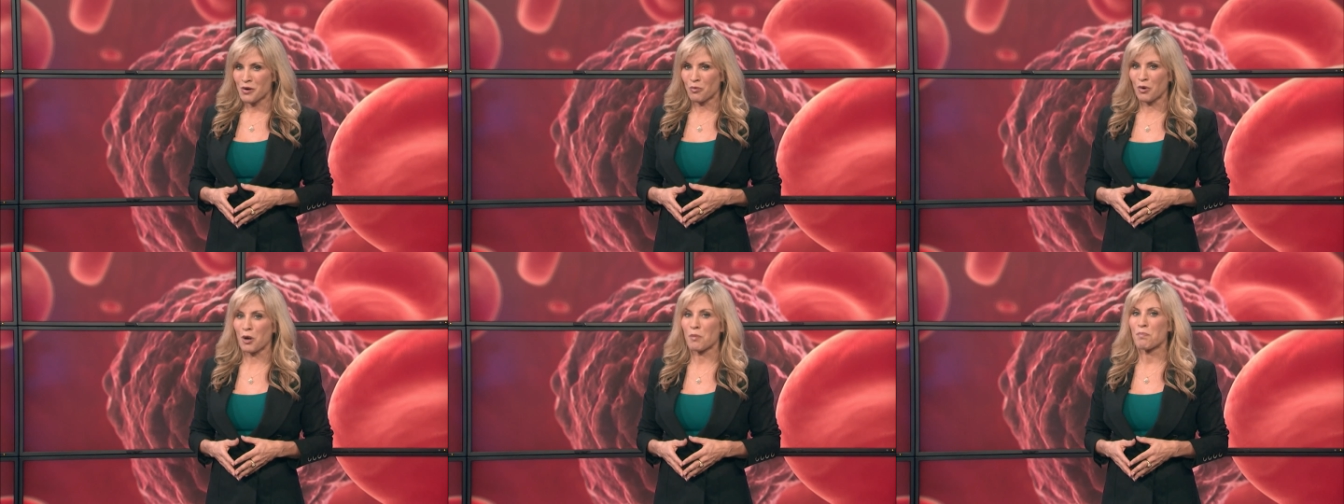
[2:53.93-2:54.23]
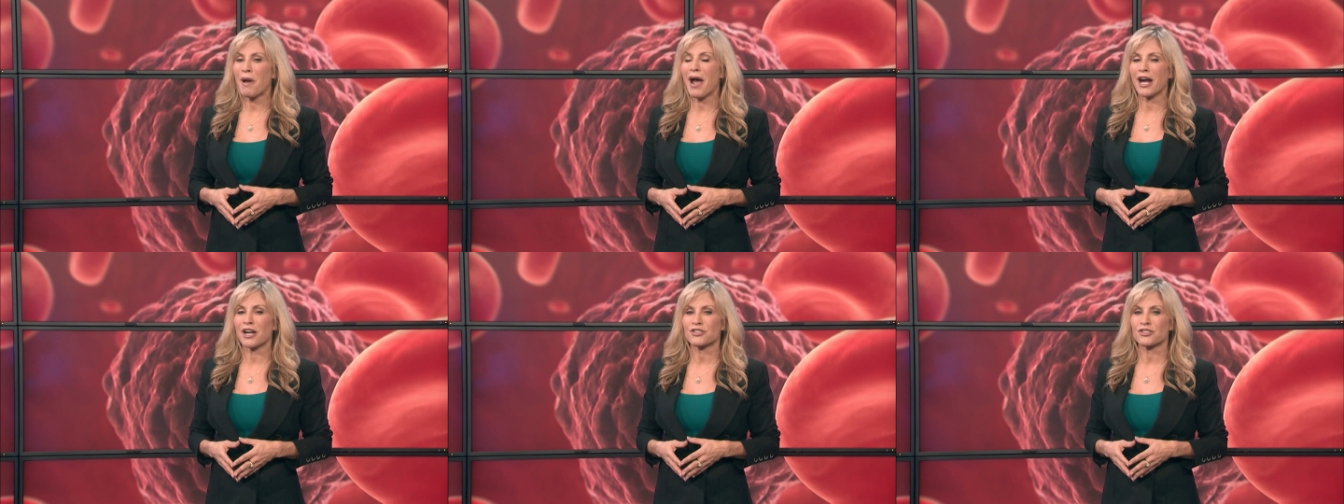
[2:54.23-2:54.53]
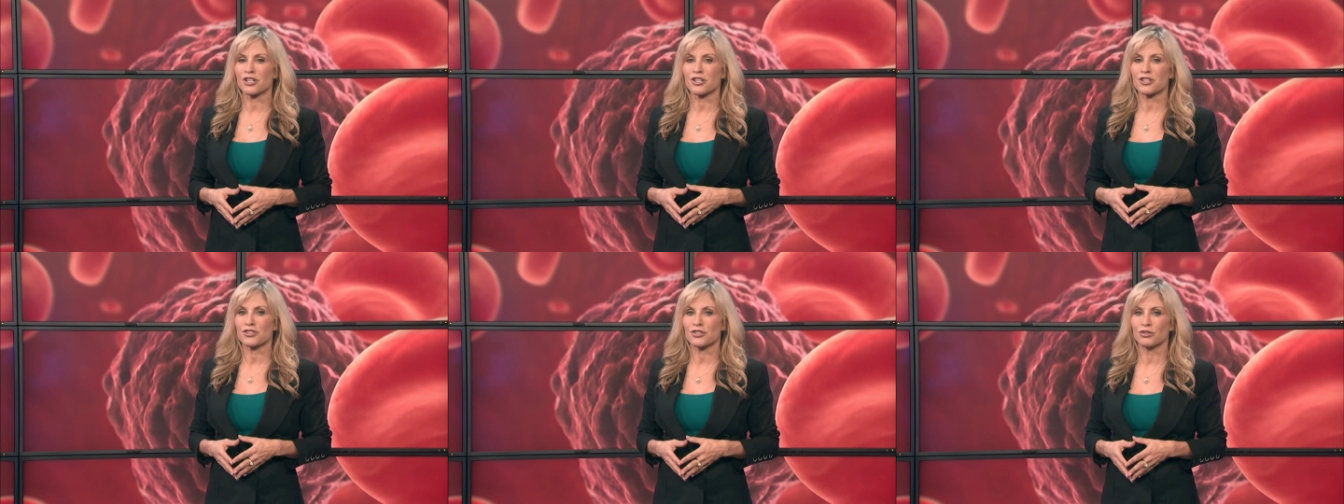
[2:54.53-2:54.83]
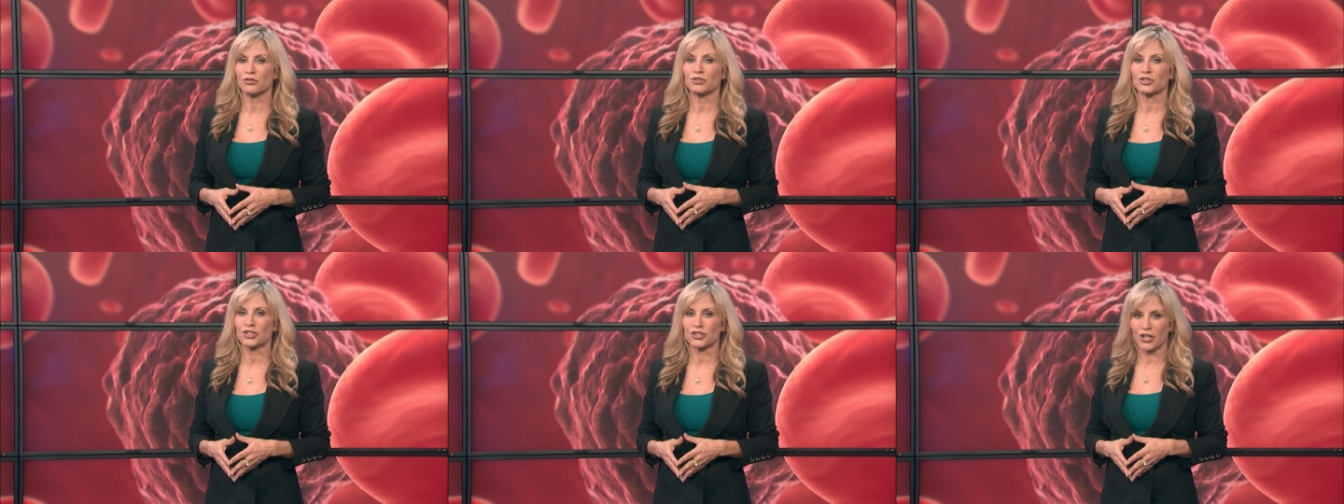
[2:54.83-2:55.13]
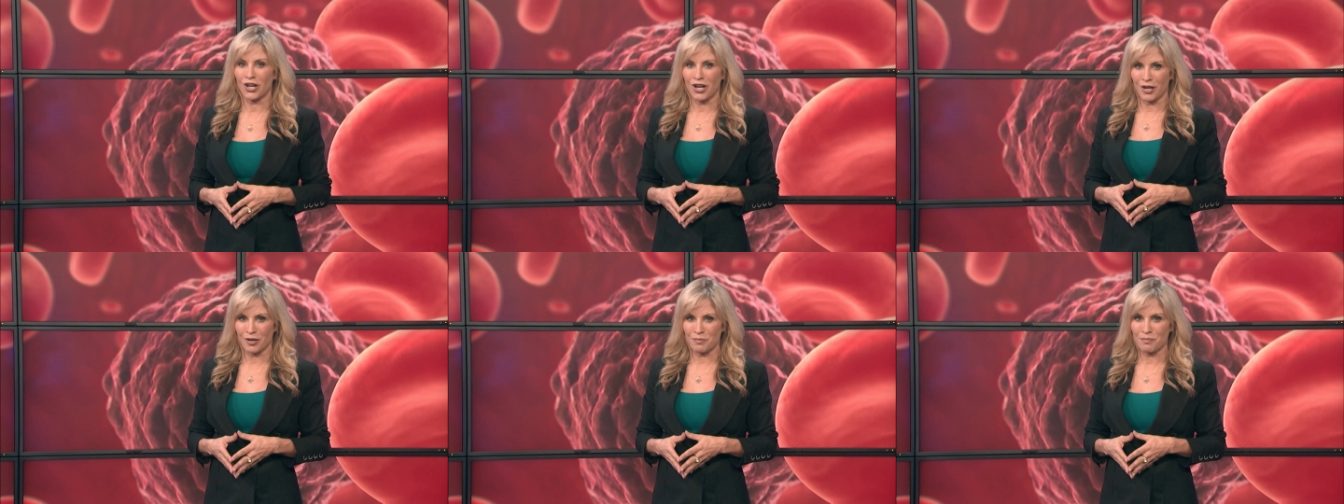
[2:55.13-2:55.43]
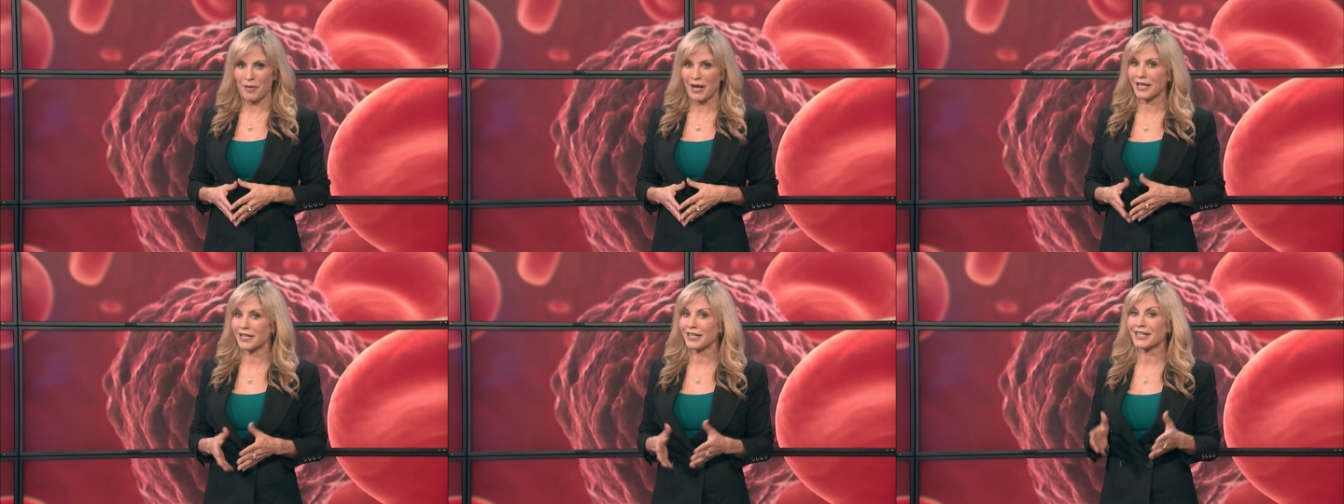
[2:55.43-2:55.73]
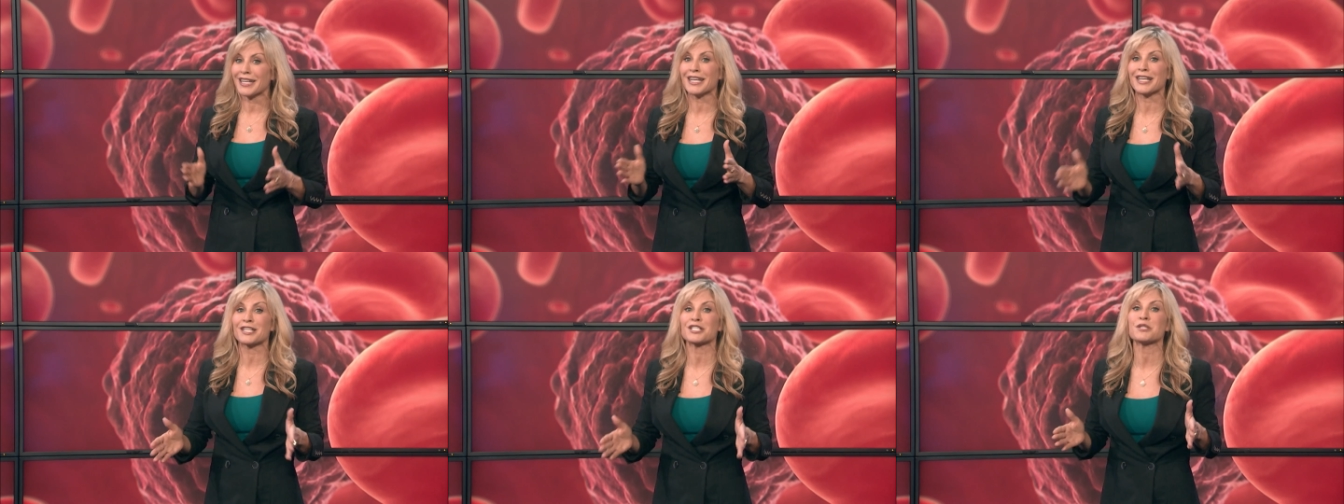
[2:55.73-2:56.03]
where Patrick Soon-Shiong made
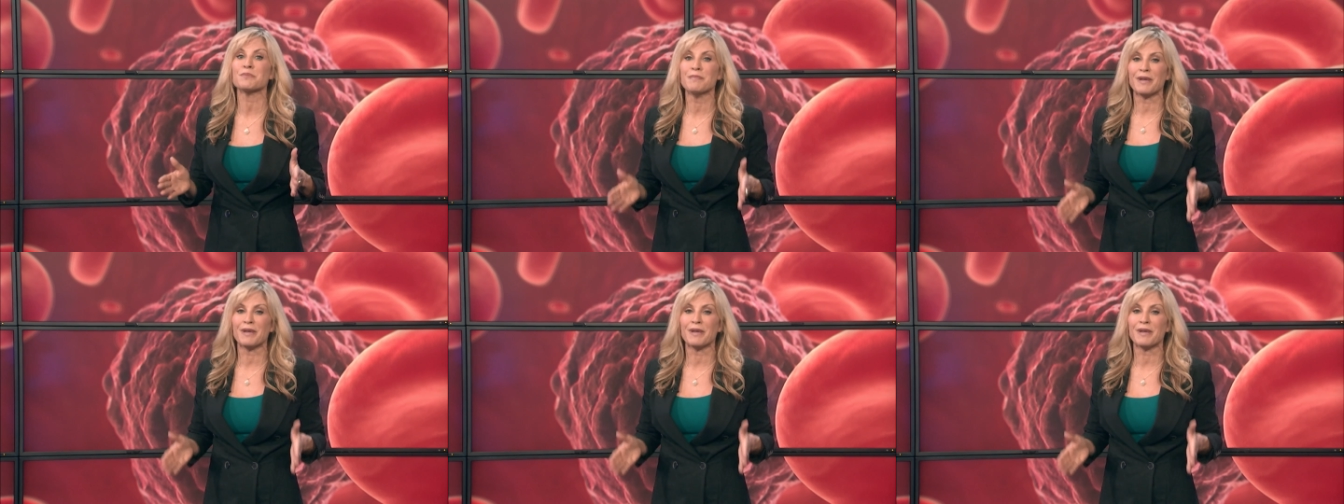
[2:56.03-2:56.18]
it his